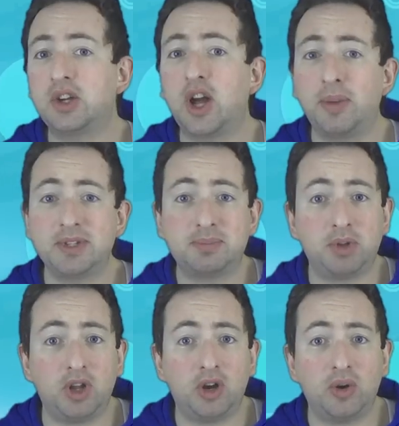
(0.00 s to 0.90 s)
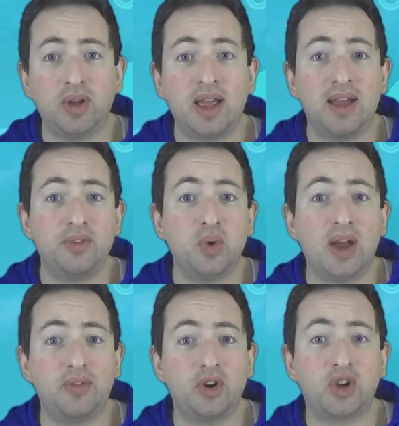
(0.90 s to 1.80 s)
the comments below, have you
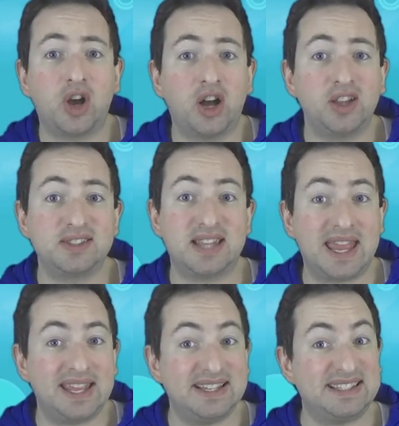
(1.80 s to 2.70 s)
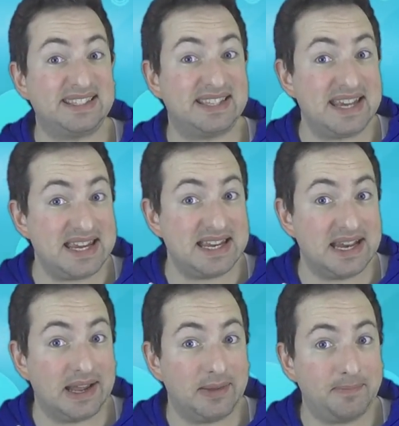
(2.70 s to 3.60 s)
ever caused a scene?